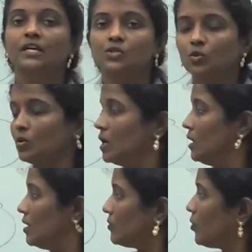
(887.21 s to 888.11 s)
So
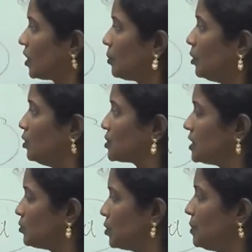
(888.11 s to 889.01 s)
uh, water
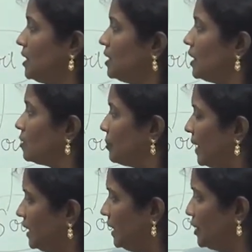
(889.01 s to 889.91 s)
pollution could be
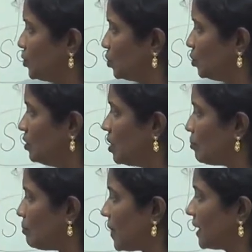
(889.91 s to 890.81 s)
mainly due to
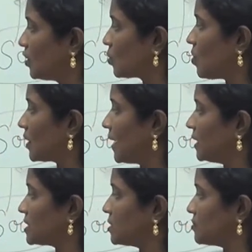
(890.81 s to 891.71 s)

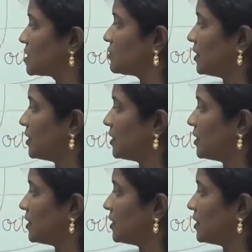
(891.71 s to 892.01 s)
microorganisms.